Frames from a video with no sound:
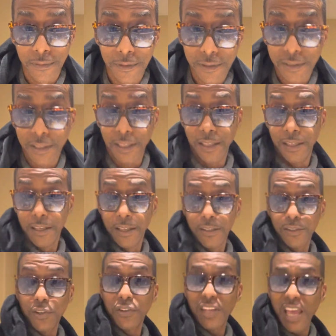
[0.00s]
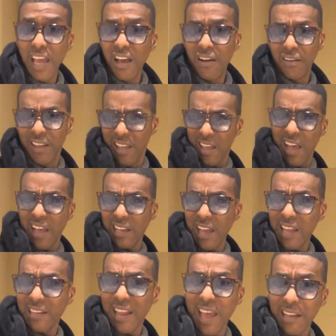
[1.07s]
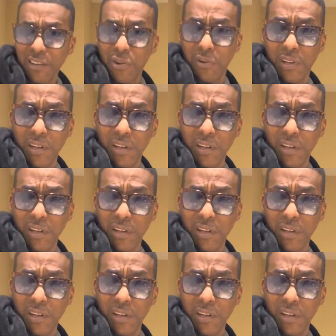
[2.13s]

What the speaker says: See, so now I got that going